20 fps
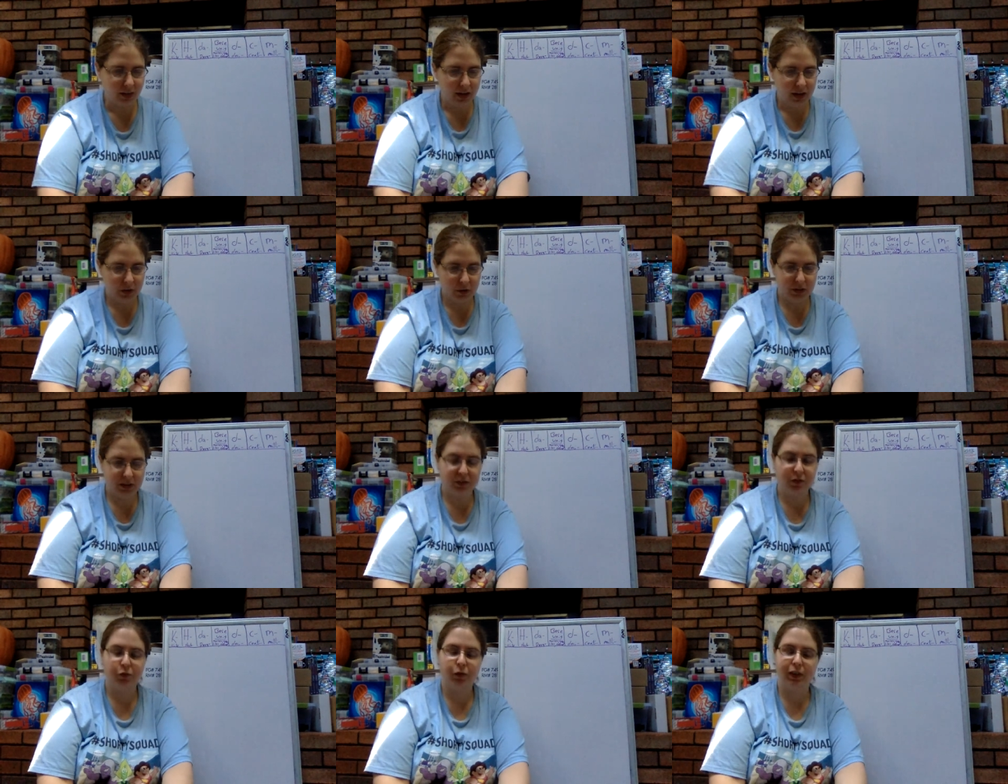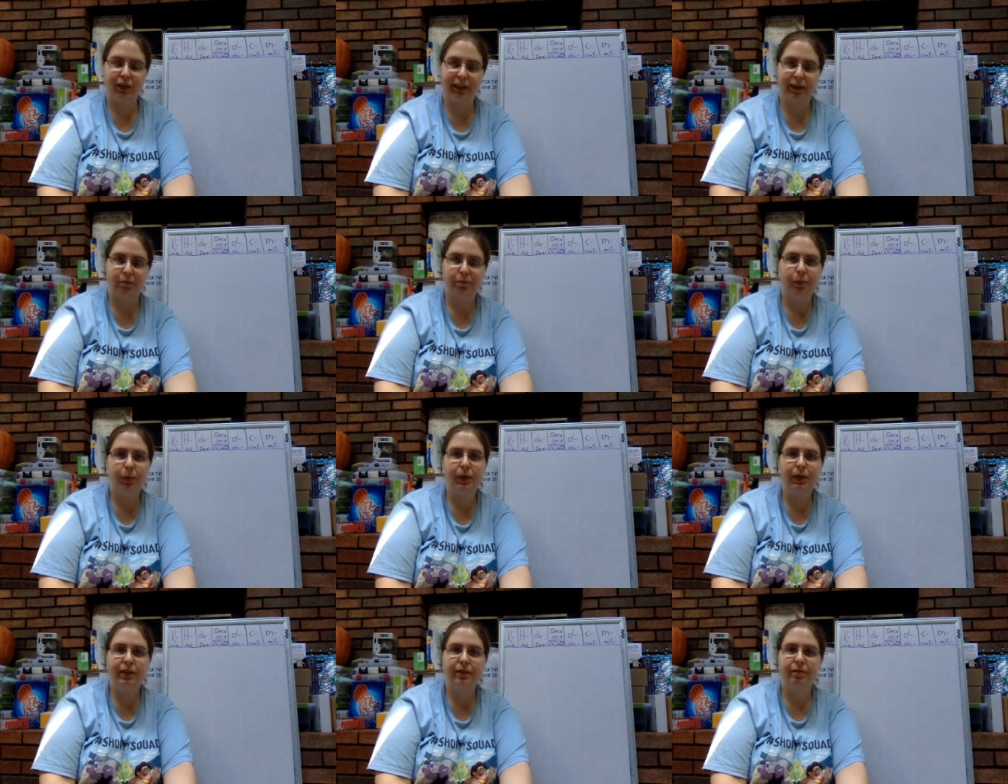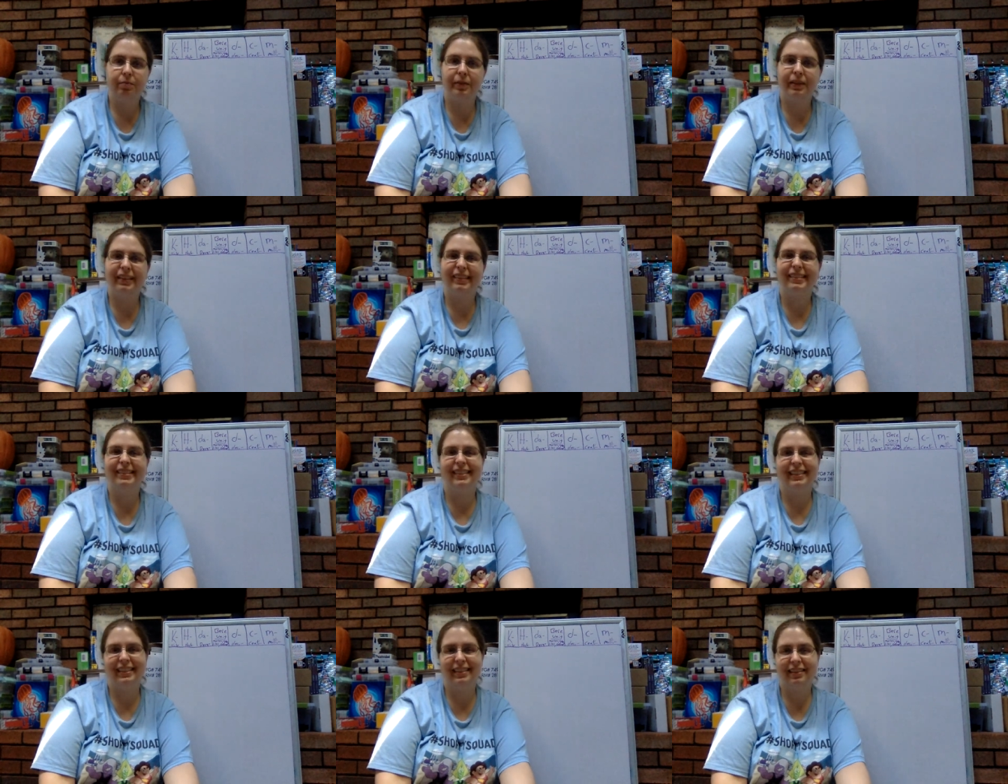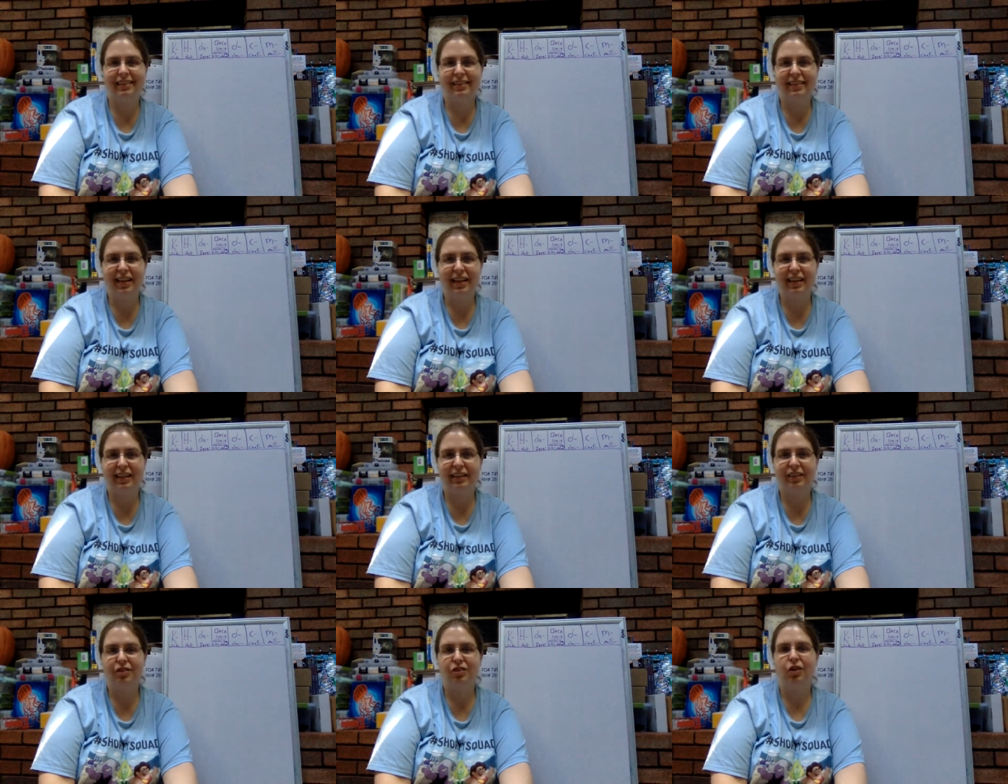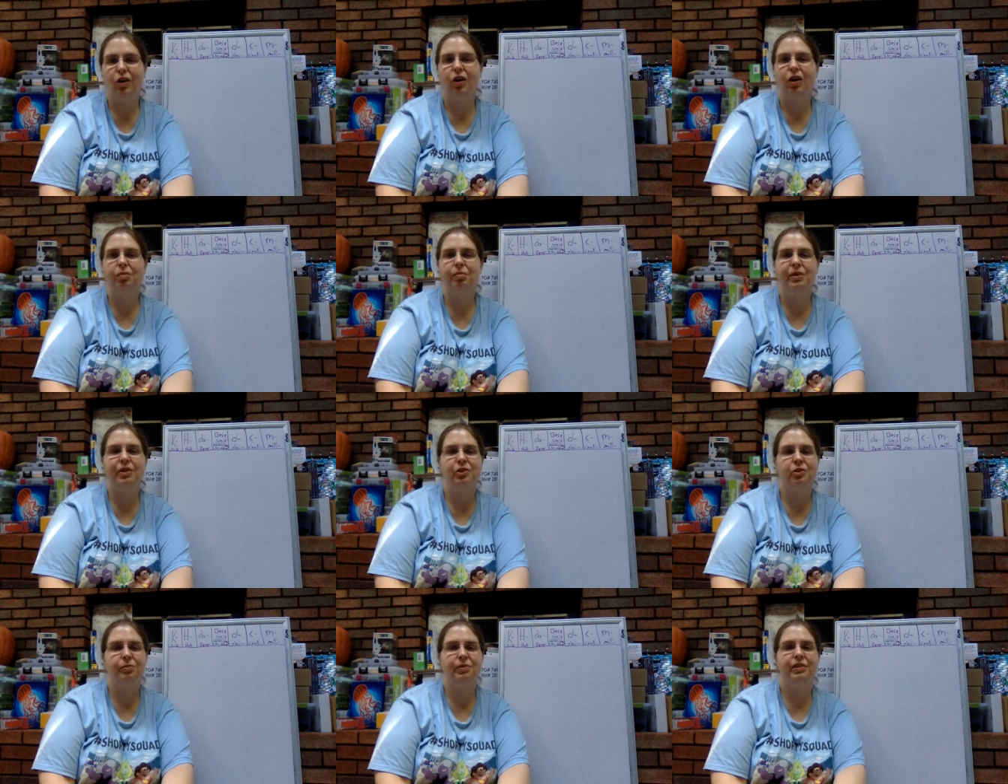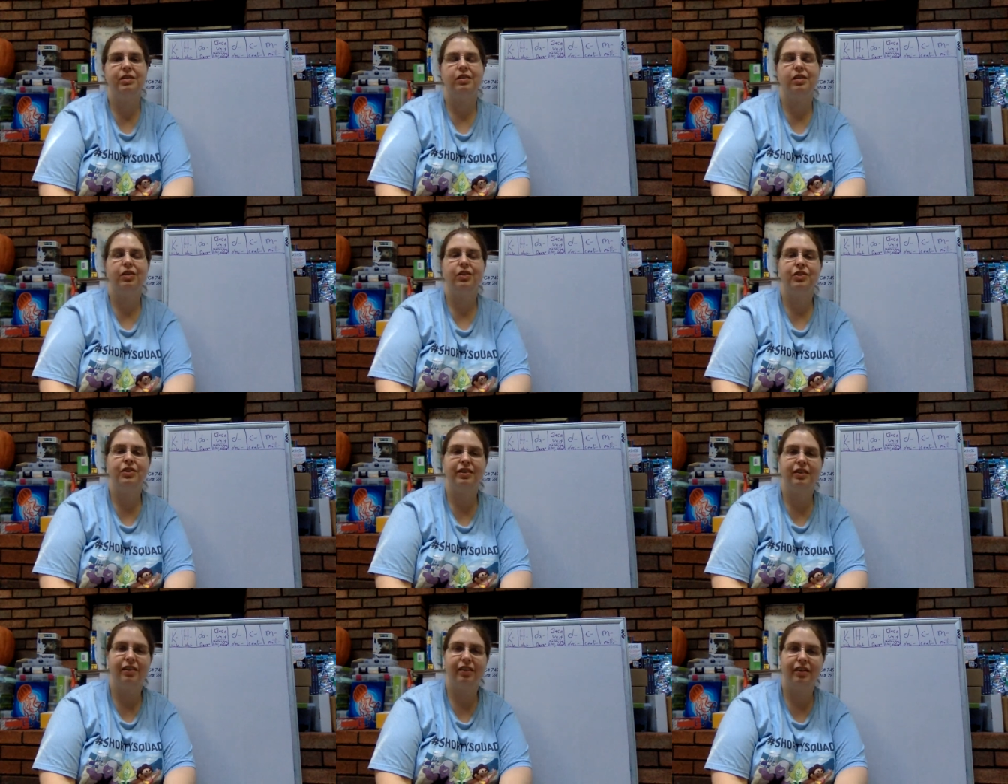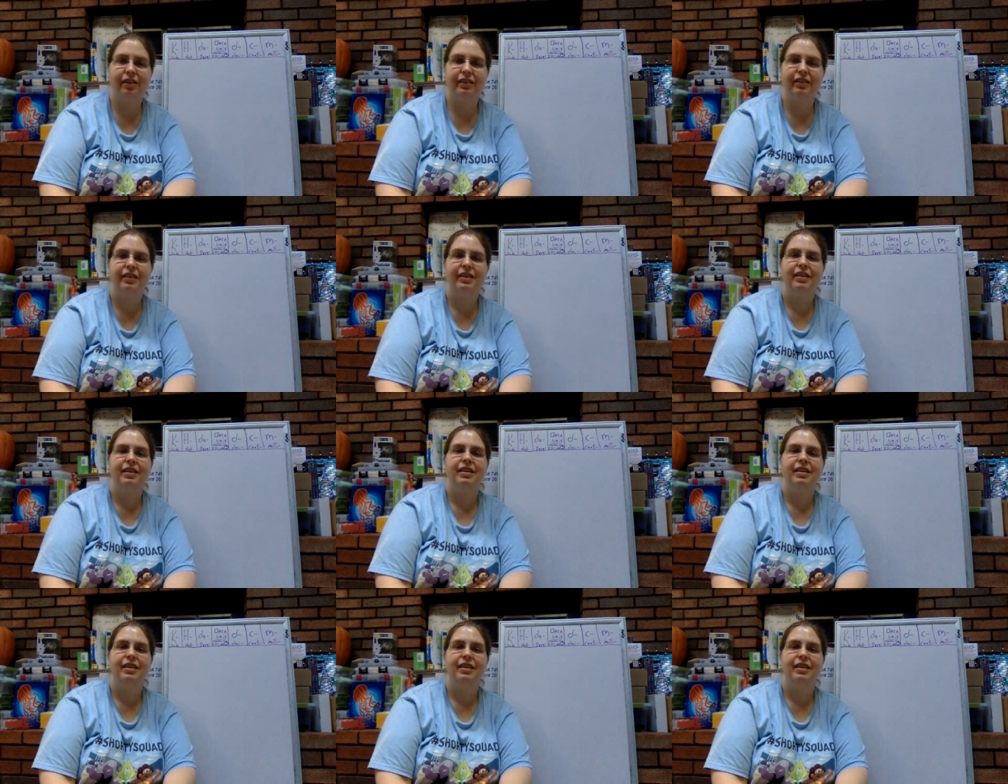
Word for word: Now, this is really important because in science, all measurements are done